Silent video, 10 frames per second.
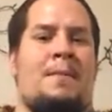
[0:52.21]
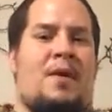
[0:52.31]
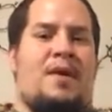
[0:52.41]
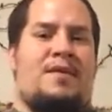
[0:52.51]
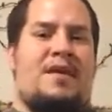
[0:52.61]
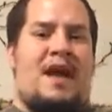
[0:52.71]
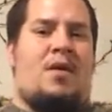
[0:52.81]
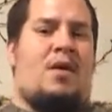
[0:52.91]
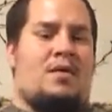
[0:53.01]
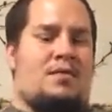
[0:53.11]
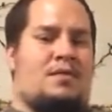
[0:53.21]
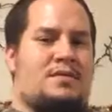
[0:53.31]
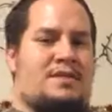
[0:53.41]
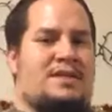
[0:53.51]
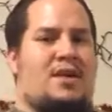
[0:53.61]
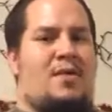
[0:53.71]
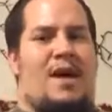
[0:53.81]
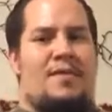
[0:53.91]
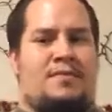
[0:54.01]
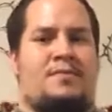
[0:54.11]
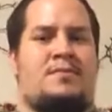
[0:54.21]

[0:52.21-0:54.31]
But now, since all my